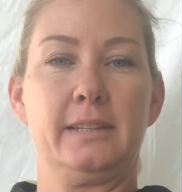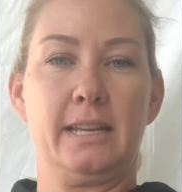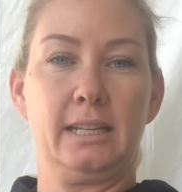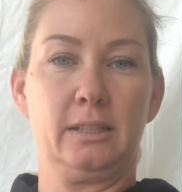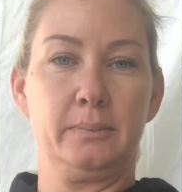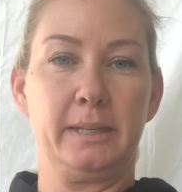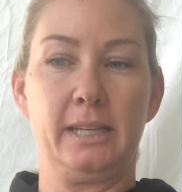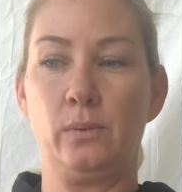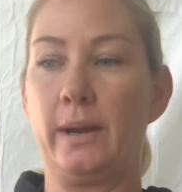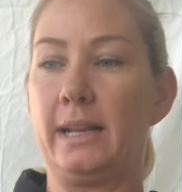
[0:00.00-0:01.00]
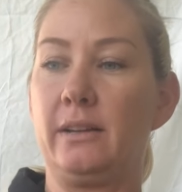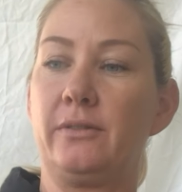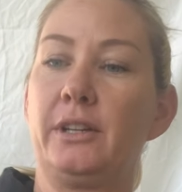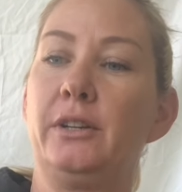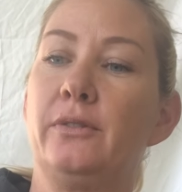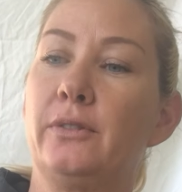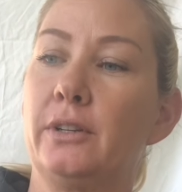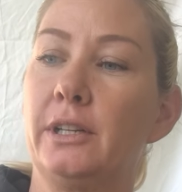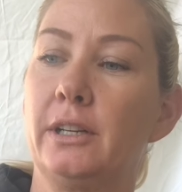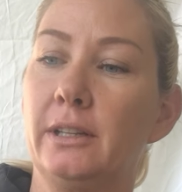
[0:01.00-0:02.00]
and we'll be waiting for you
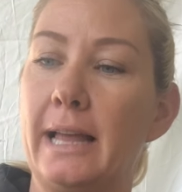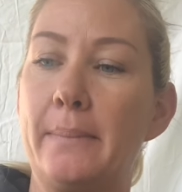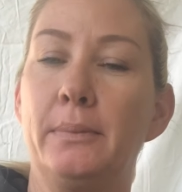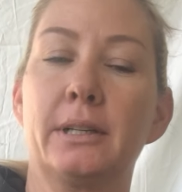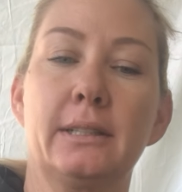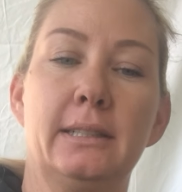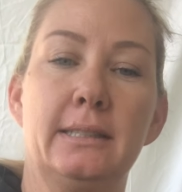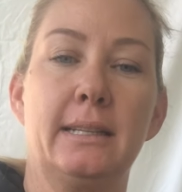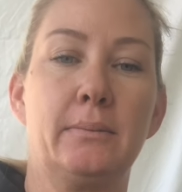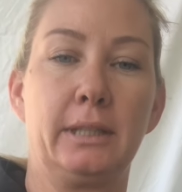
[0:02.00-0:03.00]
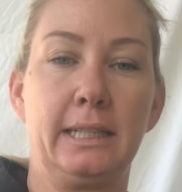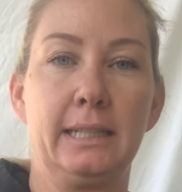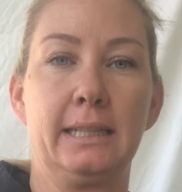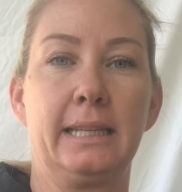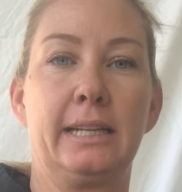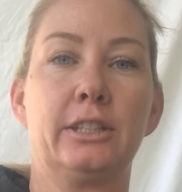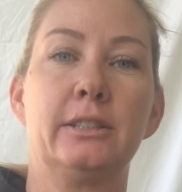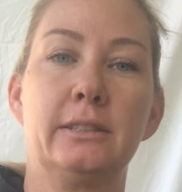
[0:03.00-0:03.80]
for your Lapbook assembly later.